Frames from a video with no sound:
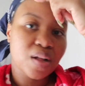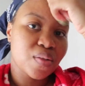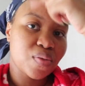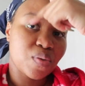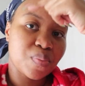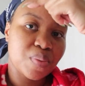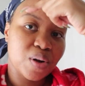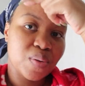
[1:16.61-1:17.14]

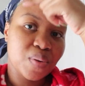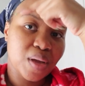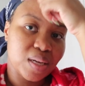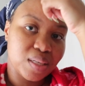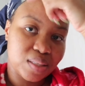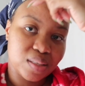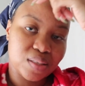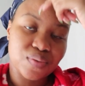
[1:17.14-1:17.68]
the
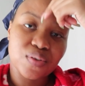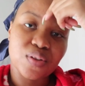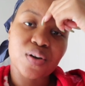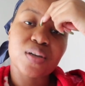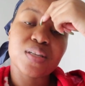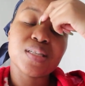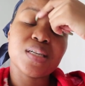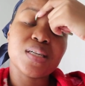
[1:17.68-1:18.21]
pillowcases for the
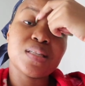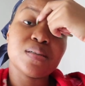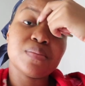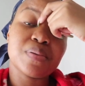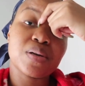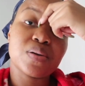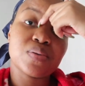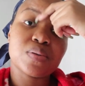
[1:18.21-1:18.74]
continental
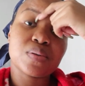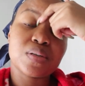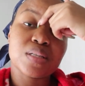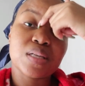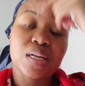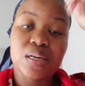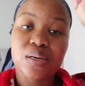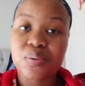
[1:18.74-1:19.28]
pillows because
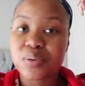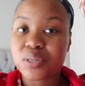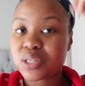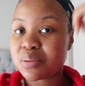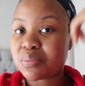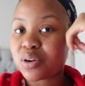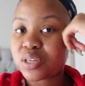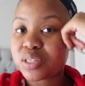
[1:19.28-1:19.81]
I didn't wash
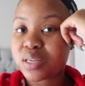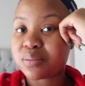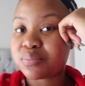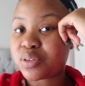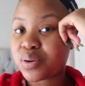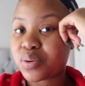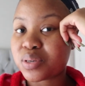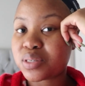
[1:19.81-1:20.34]
them last time,
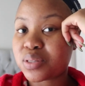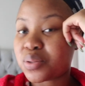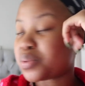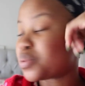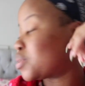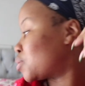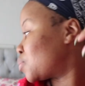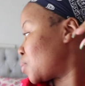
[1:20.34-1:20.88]
so I washed
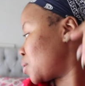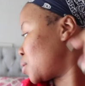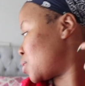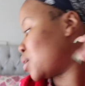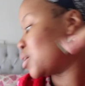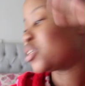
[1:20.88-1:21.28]
those as well. And then